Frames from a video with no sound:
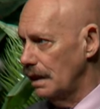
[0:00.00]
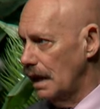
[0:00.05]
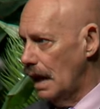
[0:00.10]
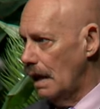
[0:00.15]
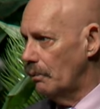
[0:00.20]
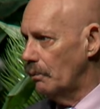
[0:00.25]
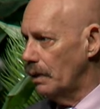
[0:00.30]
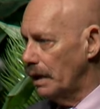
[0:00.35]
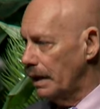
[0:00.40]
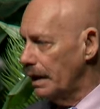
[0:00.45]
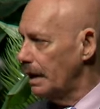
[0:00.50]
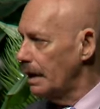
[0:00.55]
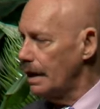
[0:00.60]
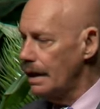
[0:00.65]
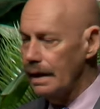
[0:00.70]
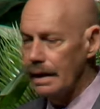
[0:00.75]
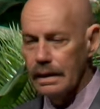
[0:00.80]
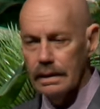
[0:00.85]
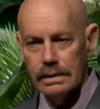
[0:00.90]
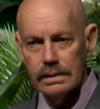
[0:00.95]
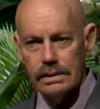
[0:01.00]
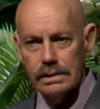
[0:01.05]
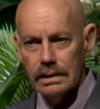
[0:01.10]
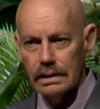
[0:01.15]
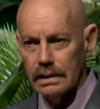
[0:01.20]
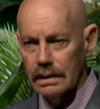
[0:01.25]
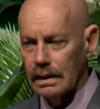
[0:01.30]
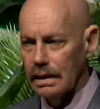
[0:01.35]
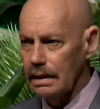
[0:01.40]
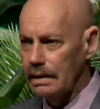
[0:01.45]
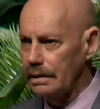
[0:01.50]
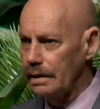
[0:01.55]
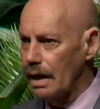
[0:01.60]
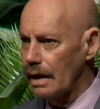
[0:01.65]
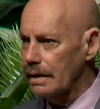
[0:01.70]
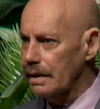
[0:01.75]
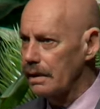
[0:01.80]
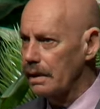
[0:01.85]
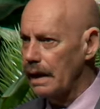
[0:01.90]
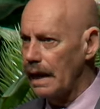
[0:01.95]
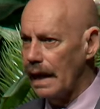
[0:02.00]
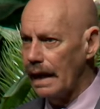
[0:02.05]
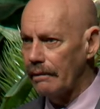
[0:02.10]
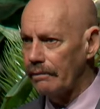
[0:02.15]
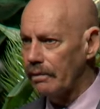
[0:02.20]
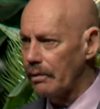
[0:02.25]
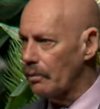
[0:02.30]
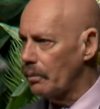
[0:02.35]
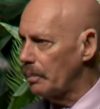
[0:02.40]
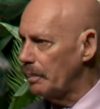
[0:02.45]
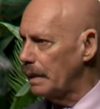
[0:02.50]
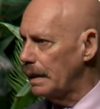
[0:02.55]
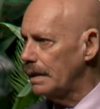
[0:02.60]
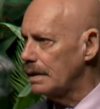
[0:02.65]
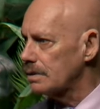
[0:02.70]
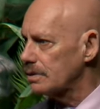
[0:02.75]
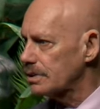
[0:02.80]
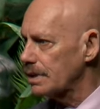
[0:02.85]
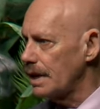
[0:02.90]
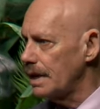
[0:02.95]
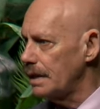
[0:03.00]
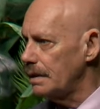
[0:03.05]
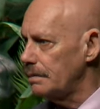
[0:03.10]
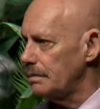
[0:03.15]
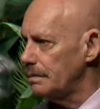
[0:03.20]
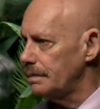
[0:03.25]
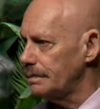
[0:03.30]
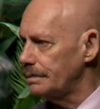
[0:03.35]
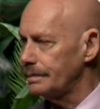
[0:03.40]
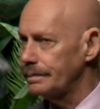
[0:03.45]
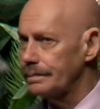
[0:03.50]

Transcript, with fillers: And when it ends, nothing will ever be the same.